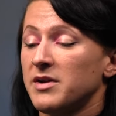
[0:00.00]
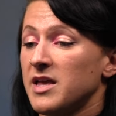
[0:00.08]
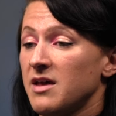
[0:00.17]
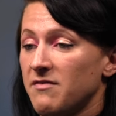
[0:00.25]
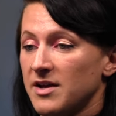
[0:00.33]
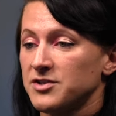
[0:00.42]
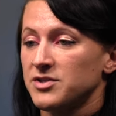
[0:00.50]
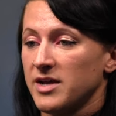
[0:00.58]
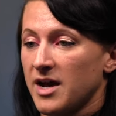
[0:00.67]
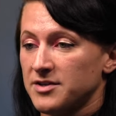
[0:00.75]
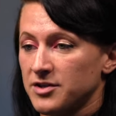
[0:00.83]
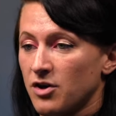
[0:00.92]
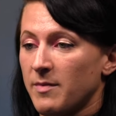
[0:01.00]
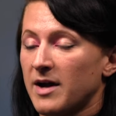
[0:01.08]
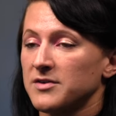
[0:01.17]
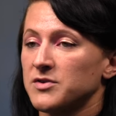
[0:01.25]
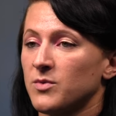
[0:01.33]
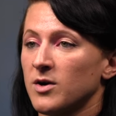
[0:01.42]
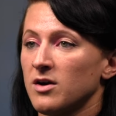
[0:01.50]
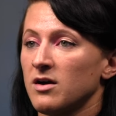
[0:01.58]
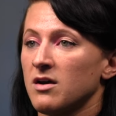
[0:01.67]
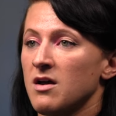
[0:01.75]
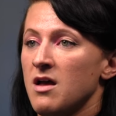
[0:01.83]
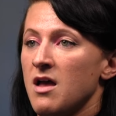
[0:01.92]
but he eventually had to go back to
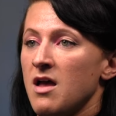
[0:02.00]
work.